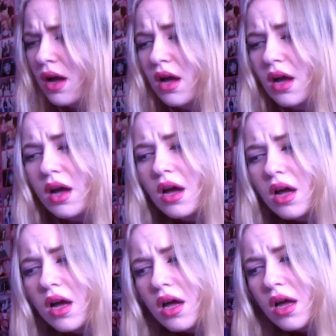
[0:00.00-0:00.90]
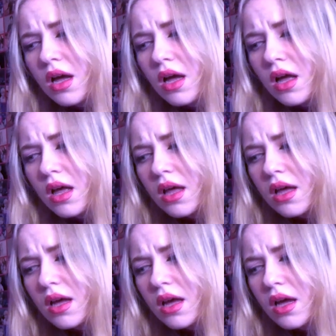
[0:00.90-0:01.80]

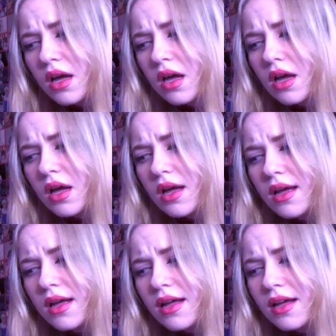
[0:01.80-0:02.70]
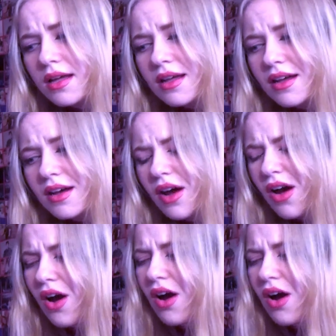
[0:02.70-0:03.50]
Nothing is said.